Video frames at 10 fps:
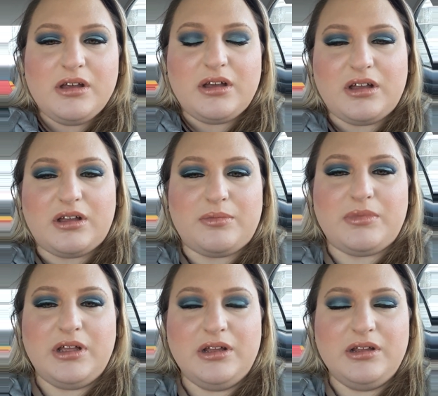
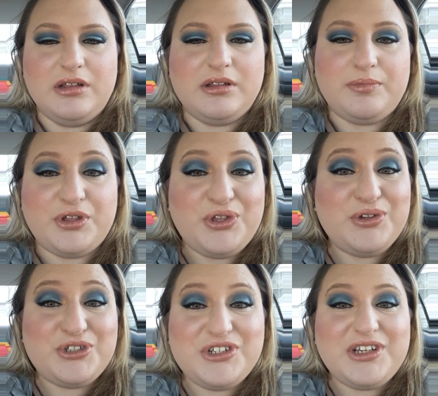But
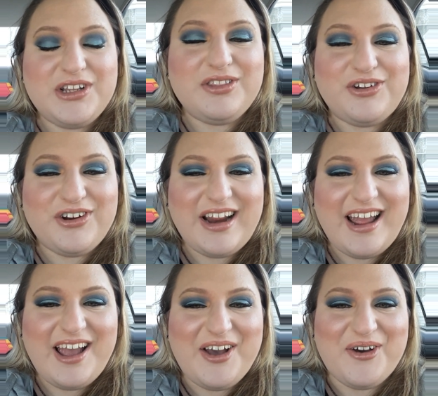she can learn
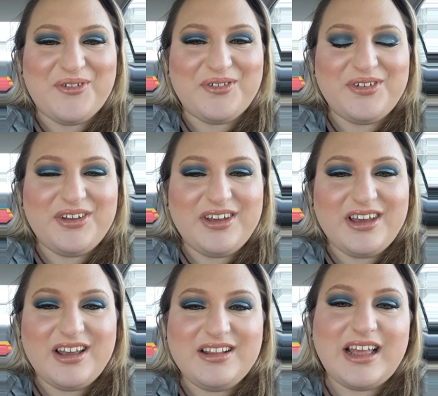how.
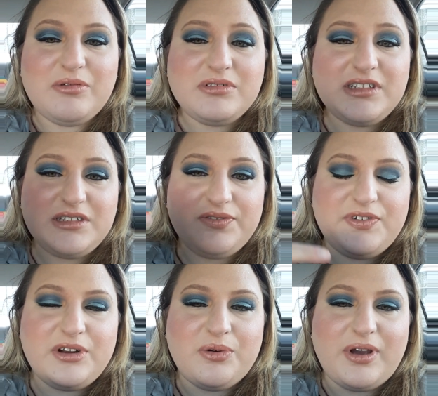And that will take the
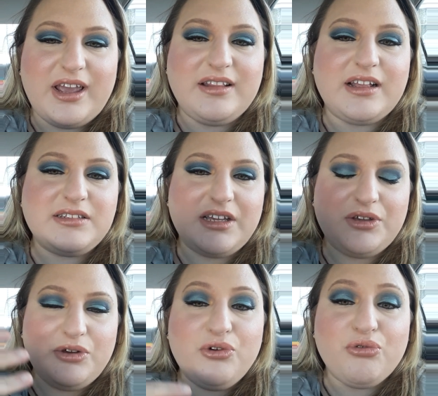fear away. And that's how
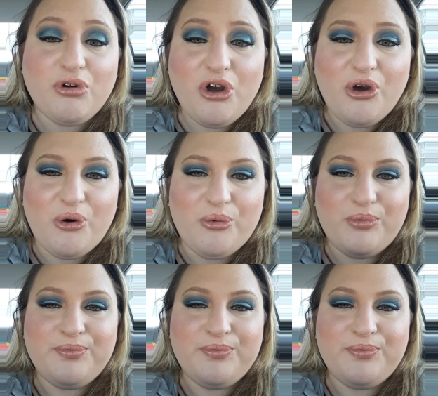you grow.